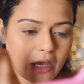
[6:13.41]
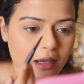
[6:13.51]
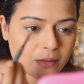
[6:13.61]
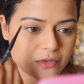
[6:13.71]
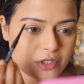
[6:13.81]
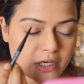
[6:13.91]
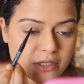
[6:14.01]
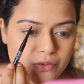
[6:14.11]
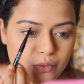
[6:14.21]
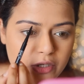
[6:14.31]
I'm
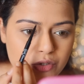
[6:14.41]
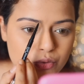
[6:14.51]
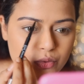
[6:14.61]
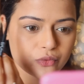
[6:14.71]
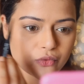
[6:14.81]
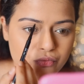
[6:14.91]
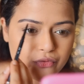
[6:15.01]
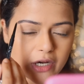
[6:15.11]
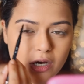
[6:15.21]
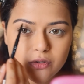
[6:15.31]
just going to
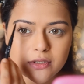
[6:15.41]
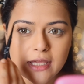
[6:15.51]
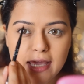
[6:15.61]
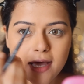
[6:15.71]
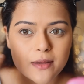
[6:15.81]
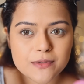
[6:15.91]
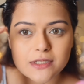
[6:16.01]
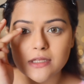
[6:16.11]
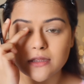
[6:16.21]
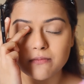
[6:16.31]
fill out the
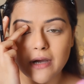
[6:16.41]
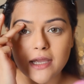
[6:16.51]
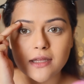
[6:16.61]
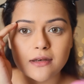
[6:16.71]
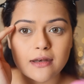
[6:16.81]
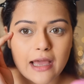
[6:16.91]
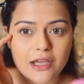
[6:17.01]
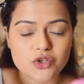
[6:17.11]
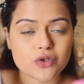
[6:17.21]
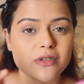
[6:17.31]
gaps in my
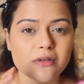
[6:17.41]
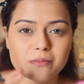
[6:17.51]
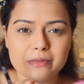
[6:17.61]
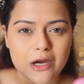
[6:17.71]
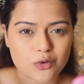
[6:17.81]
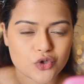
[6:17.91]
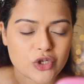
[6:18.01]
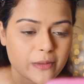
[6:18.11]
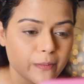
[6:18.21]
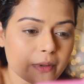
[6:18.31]
natural brow
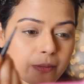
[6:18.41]
shape.